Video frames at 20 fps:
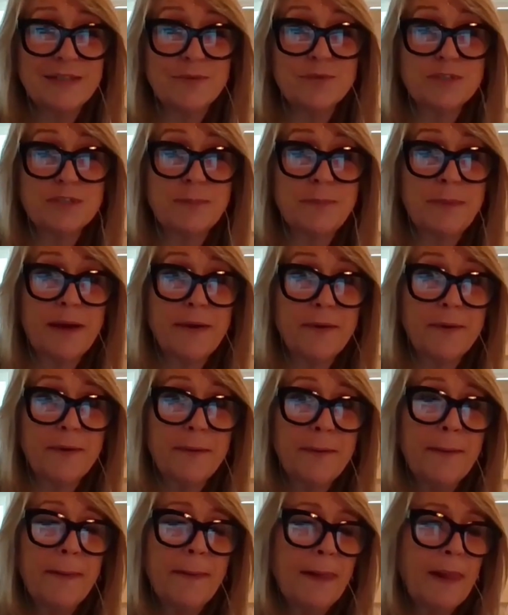It was about
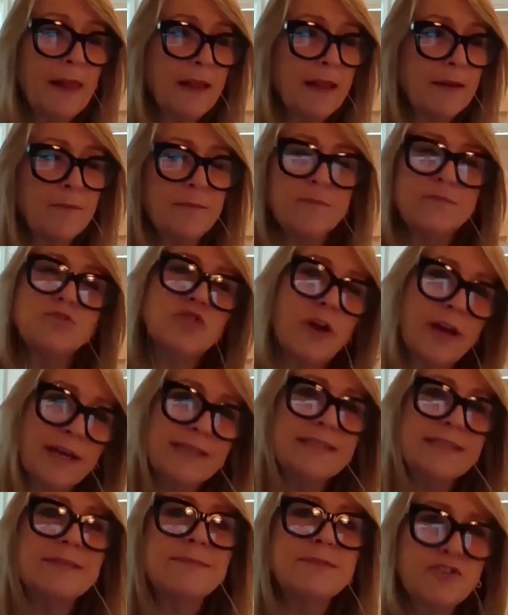
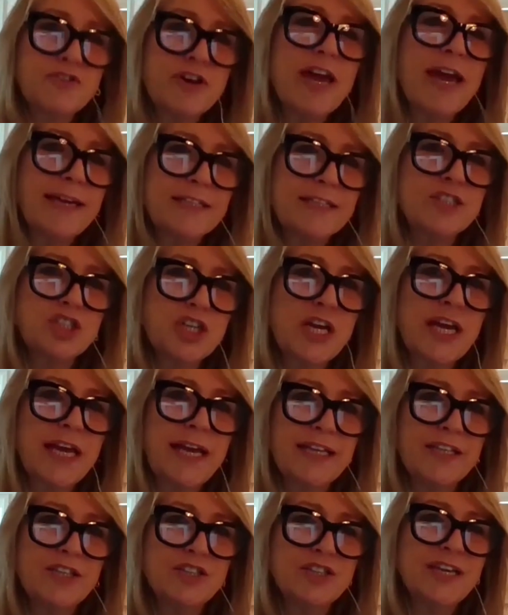trying to create a
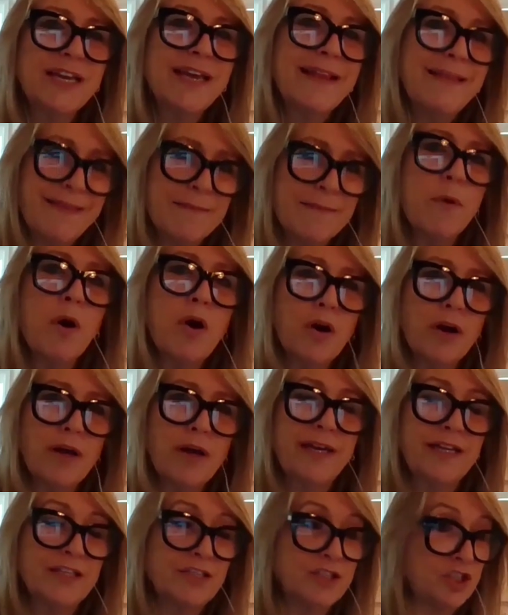change in the
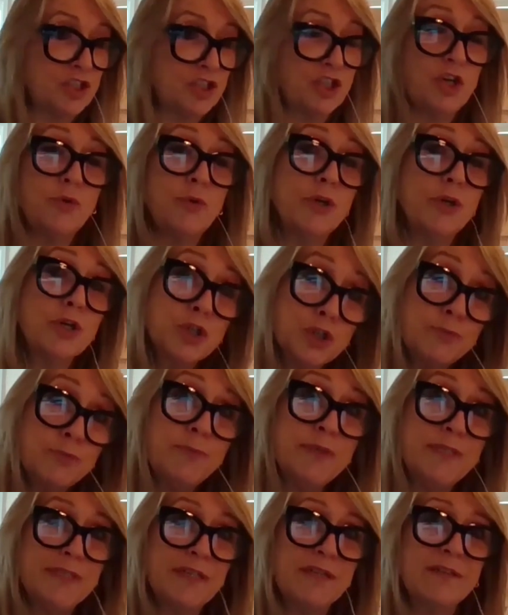market to show it could
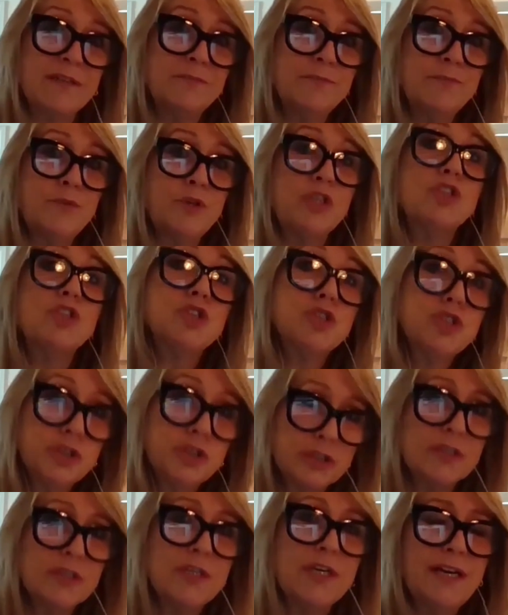be done. We
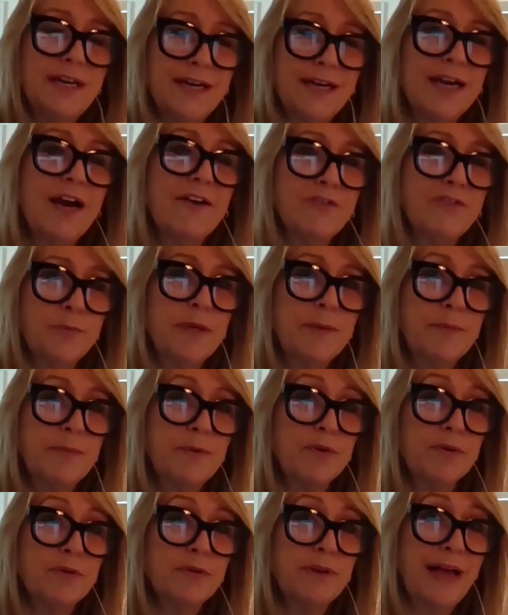could cover
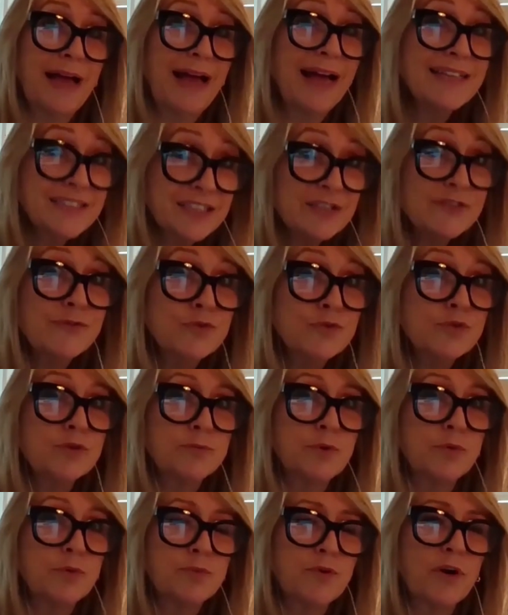people at an
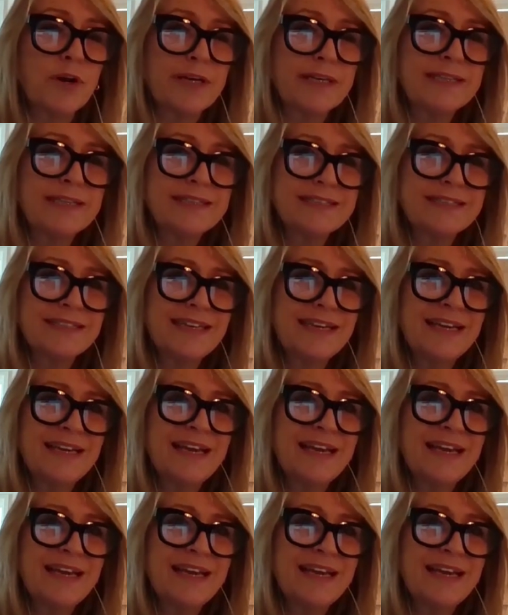affordable price.